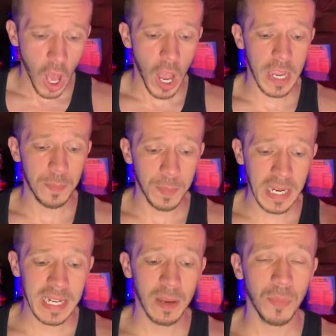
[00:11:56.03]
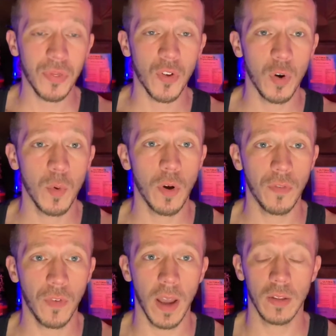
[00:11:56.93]
a medium thermal
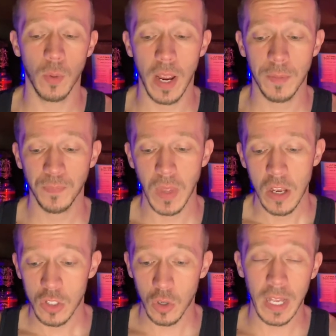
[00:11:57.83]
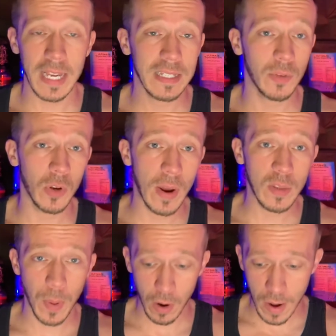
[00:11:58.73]
effect, right? So like I said, with the grains
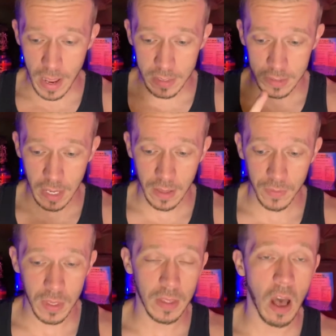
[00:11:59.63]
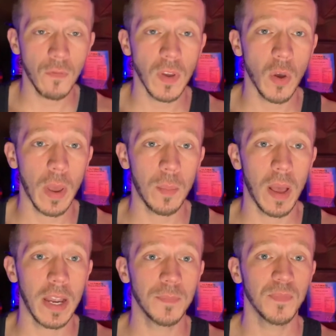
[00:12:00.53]
of paradise and the alpha
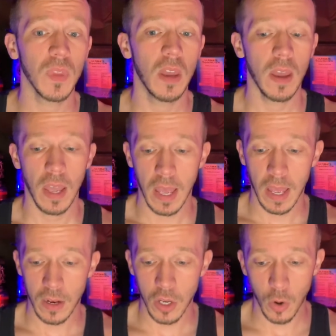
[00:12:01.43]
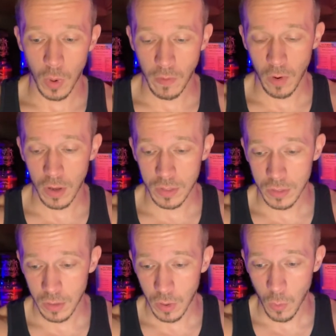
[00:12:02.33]
yohimbine, and you know, whatever
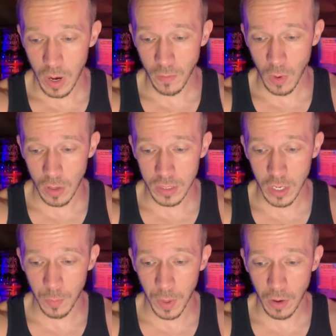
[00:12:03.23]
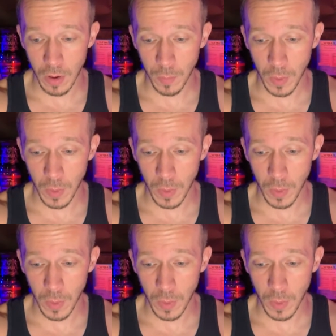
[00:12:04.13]
else could have paired up